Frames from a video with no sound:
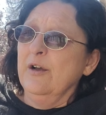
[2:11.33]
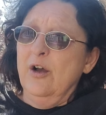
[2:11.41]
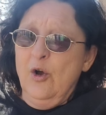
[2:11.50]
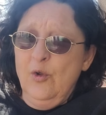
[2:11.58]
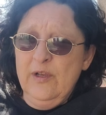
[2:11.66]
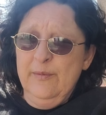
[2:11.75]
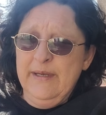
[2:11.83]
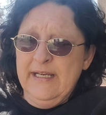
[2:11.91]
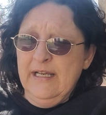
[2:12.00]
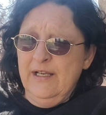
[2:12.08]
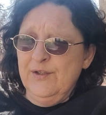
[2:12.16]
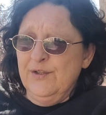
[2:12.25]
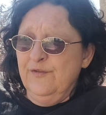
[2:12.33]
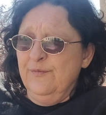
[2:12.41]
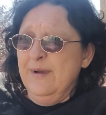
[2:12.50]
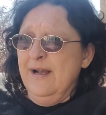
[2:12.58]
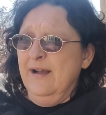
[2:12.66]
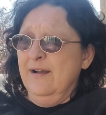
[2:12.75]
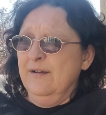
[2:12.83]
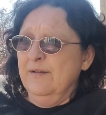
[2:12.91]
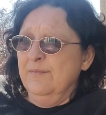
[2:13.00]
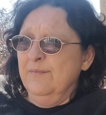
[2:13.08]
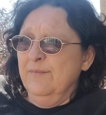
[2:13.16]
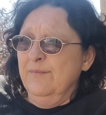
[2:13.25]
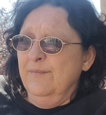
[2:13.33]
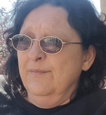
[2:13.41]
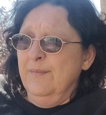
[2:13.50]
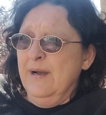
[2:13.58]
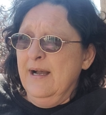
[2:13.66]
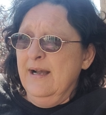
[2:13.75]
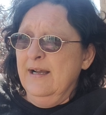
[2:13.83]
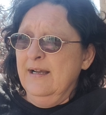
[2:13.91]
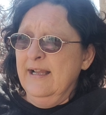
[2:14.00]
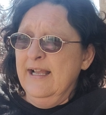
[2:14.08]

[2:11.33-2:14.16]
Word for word: only because of my my